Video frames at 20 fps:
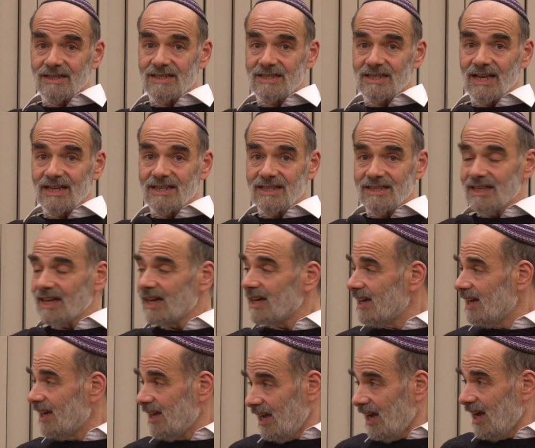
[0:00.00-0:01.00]
decided that
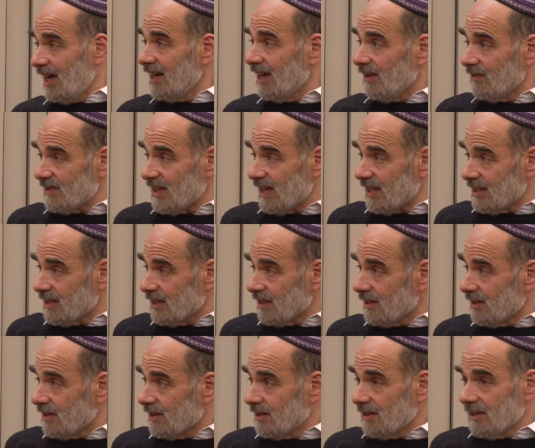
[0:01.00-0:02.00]
I loved it.
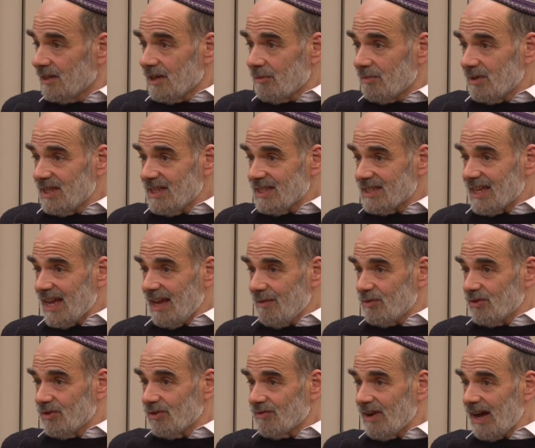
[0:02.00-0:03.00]
But this came
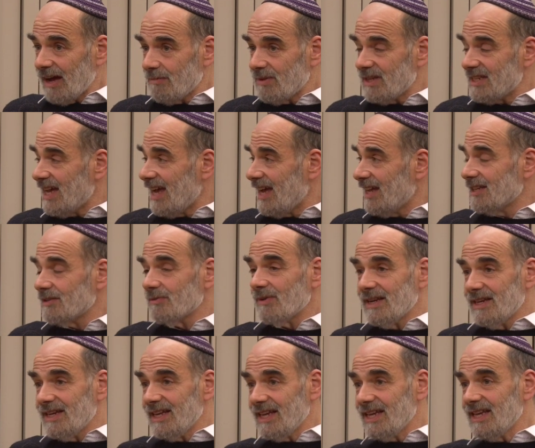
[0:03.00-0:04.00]
to a rapid end
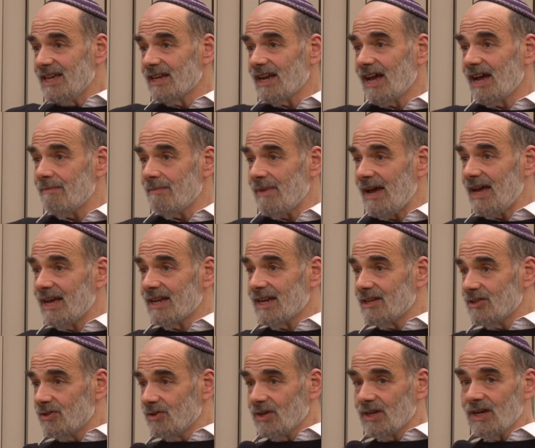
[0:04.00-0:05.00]
when Nikki and I met, and
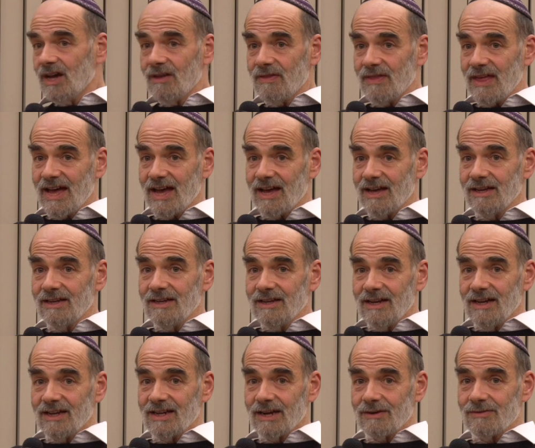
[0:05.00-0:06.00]
I took her there.
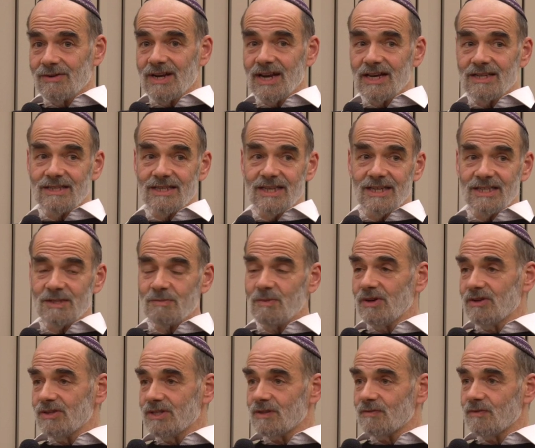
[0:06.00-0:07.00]
And I realized the
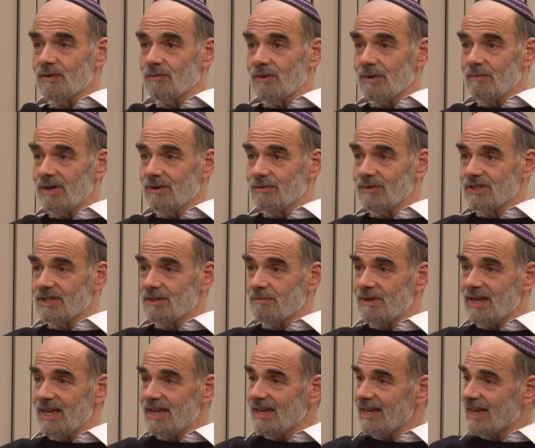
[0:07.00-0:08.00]
experience for women was to
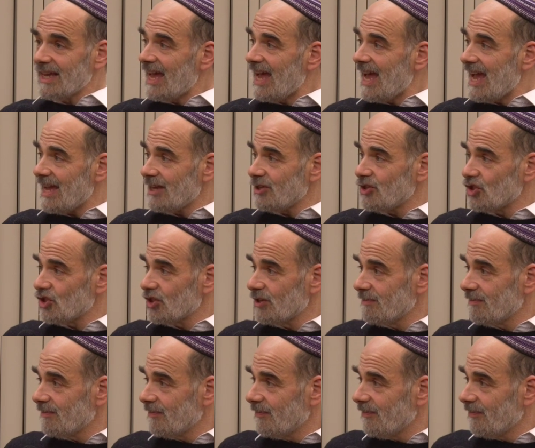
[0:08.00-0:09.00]
be in a cage.
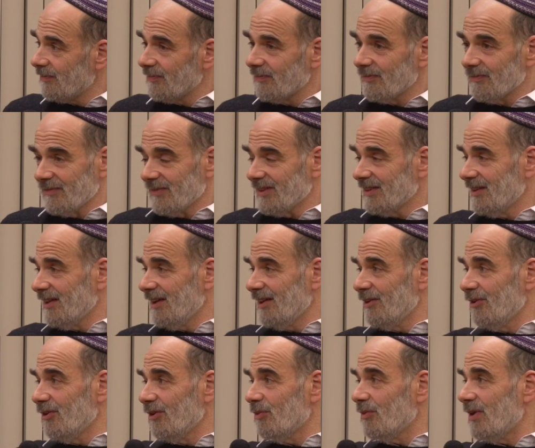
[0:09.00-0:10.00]
A
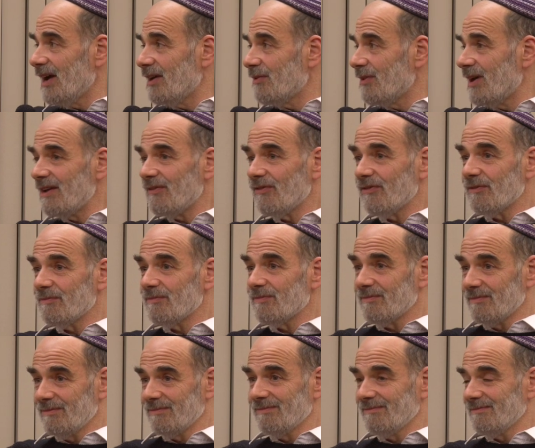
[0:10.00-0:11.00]
long way away from,
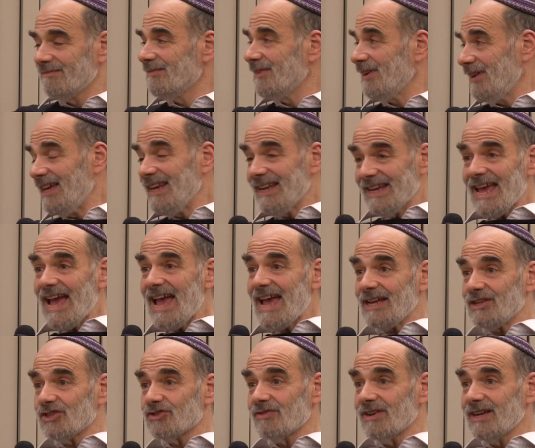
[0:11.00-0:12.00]
well, in a
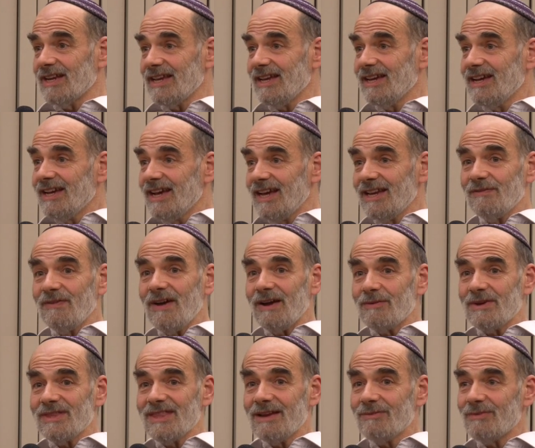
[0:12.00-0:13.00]
cage, really. And in fact,
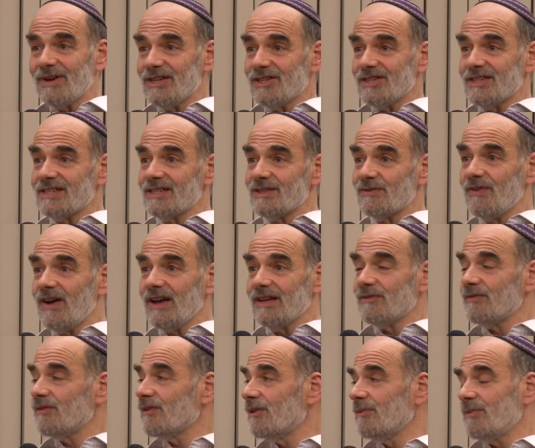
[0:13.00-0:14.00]
we then went to Svat
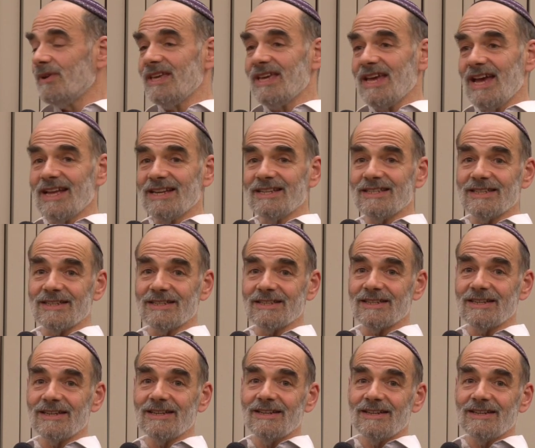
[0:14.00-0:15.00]
for a weekend, and